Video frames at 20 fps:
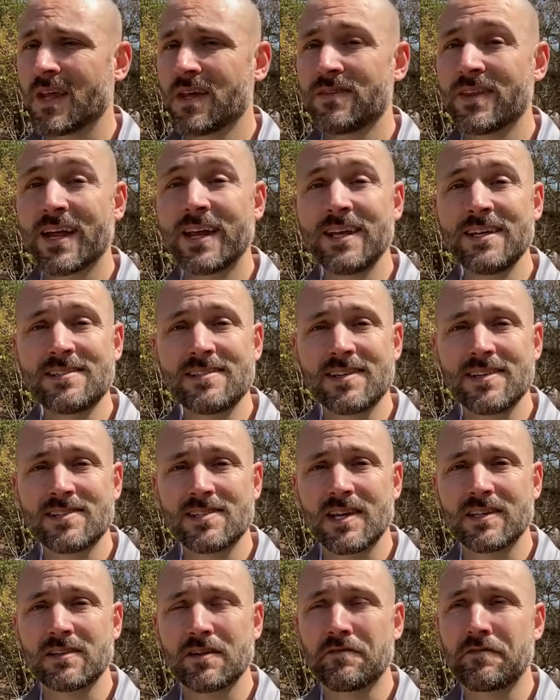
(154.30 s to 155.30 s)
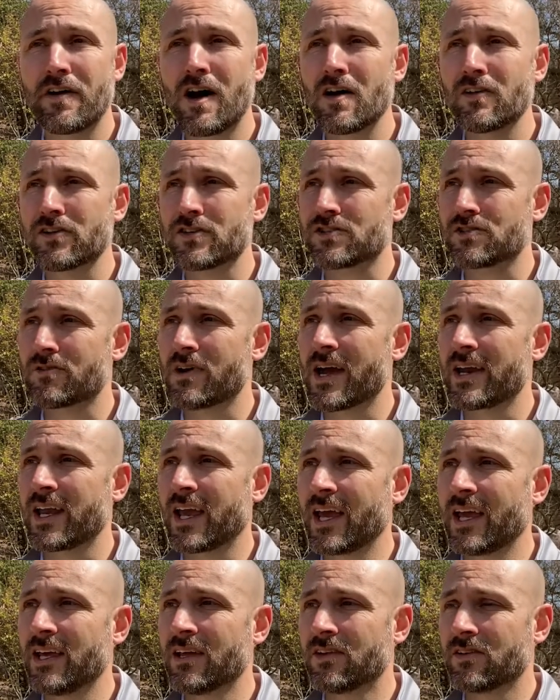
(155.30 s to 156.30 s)
that he sits at the Father's right
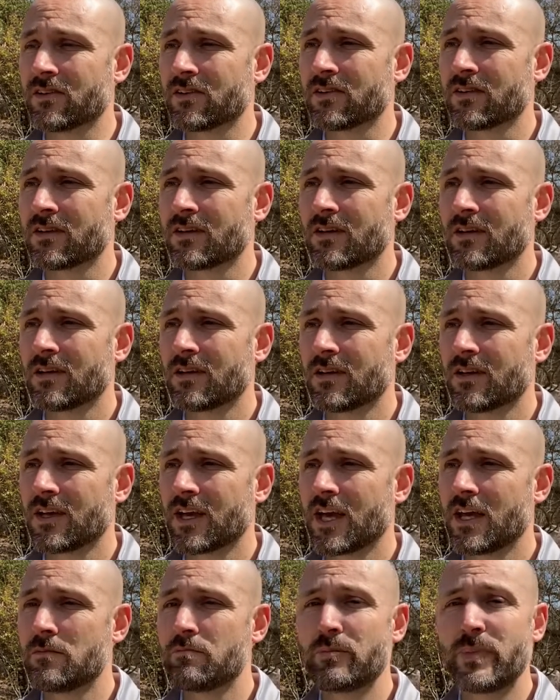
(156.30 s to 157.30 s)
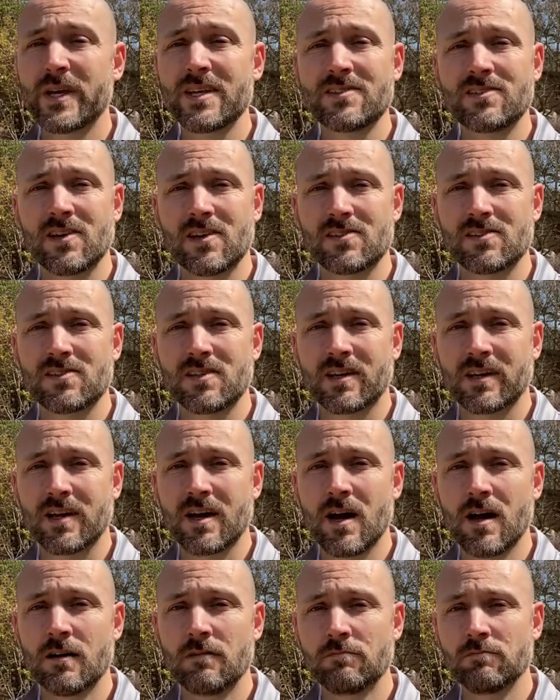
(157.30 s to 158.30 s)
hand and bids us to
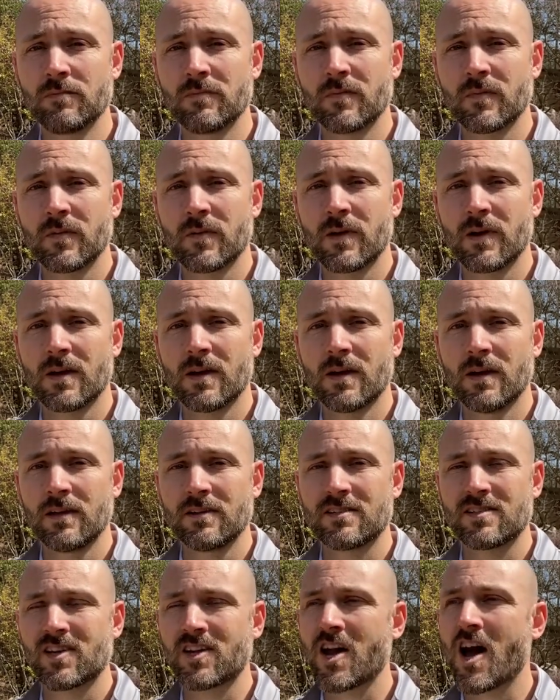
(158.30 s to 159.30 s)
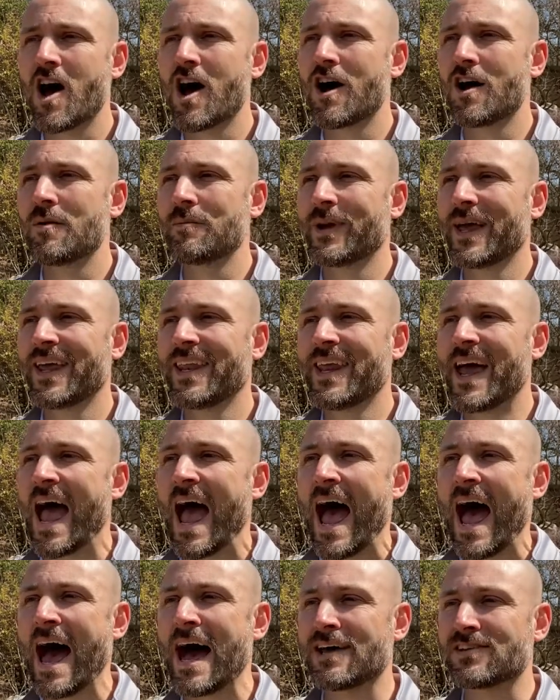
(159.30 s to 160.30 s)
come, to come and
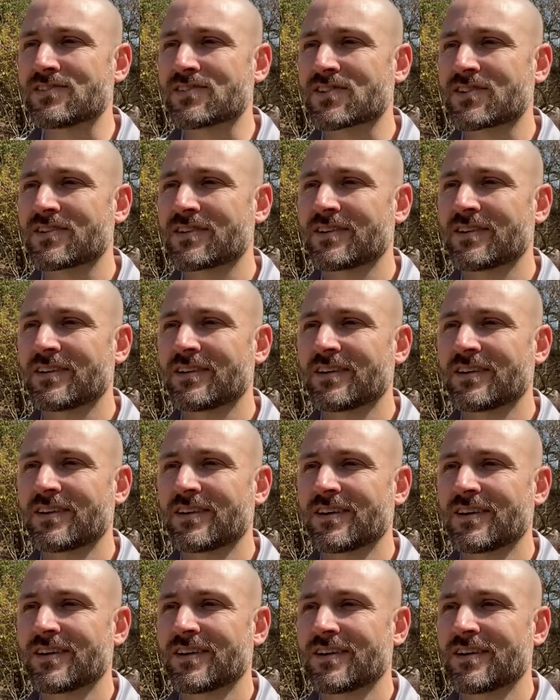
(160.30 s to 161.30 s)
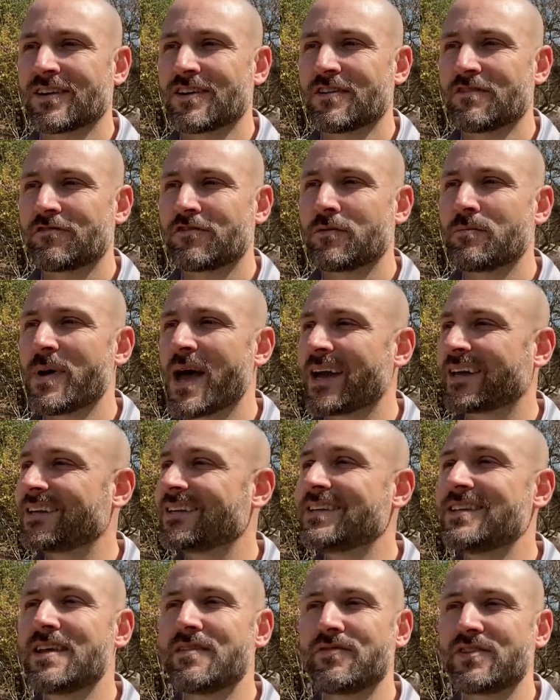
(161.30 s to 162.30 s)
ask for
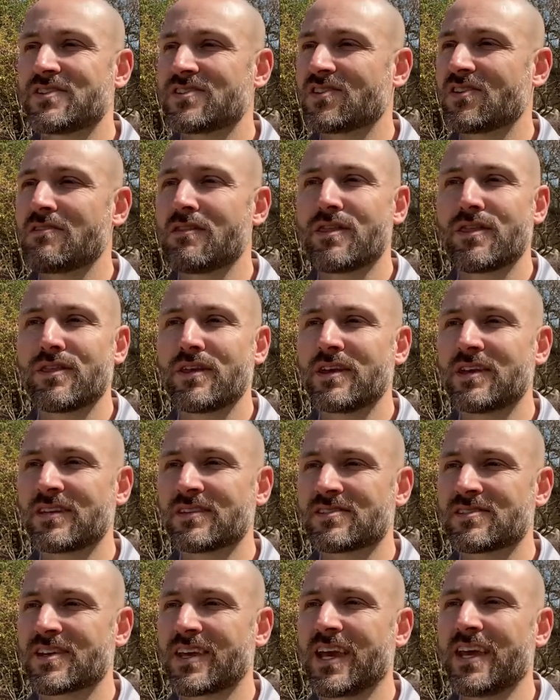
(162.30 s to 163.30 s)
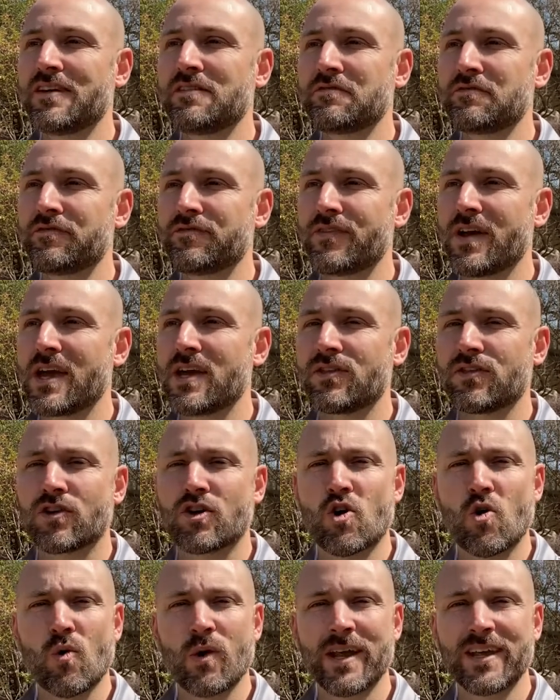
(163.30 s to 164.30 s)
magnificent things in faith
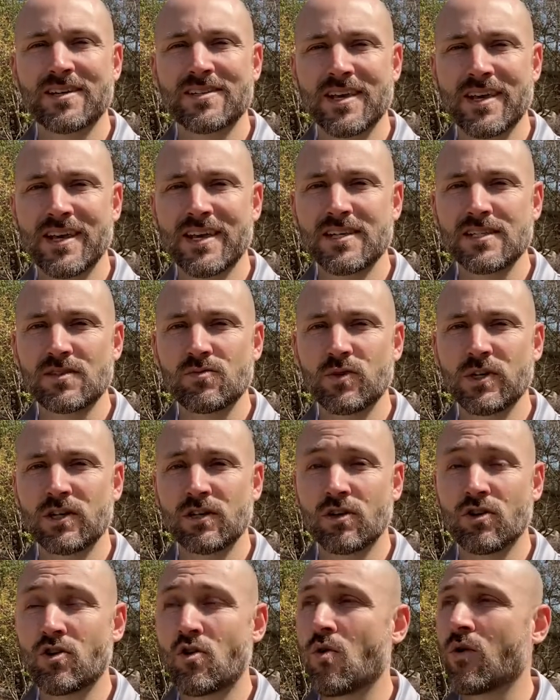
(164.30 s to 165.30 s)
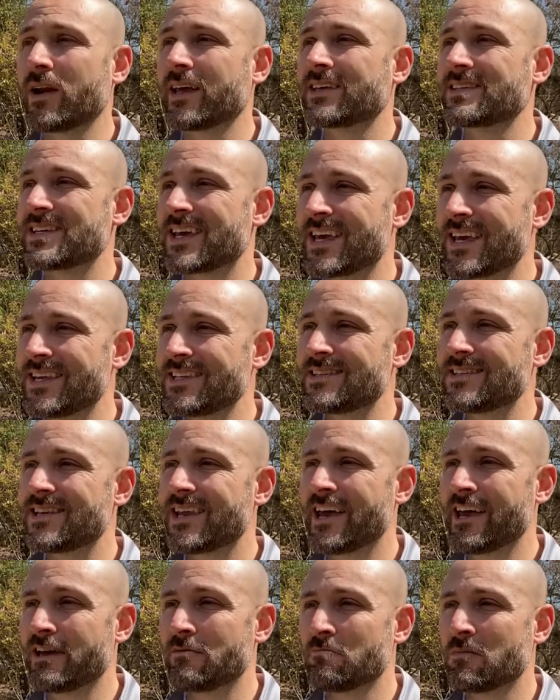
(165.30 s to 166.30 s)
according to his will, according to his
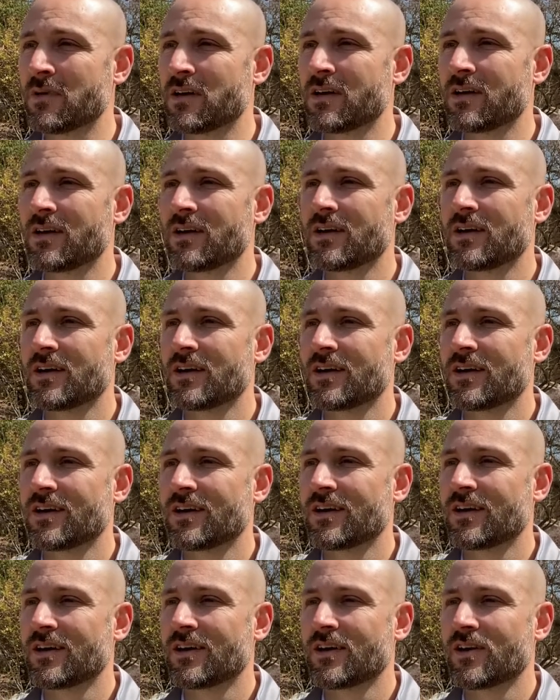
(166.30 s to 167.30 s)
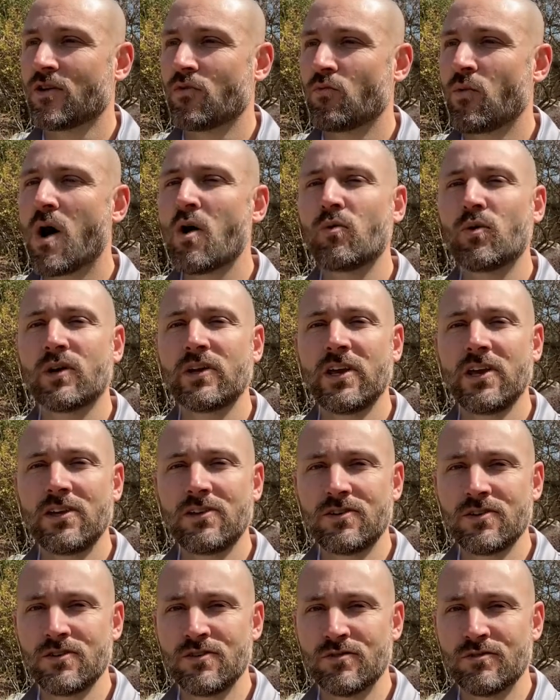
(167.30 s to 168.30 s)
name, what will he
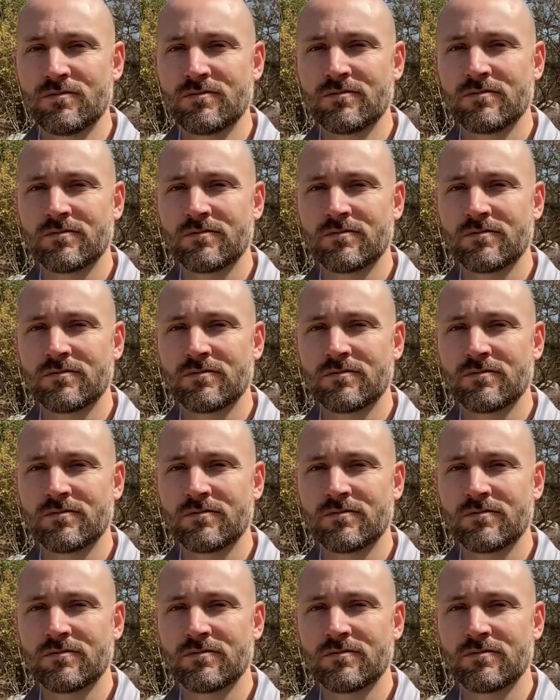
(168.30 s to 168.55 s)
do?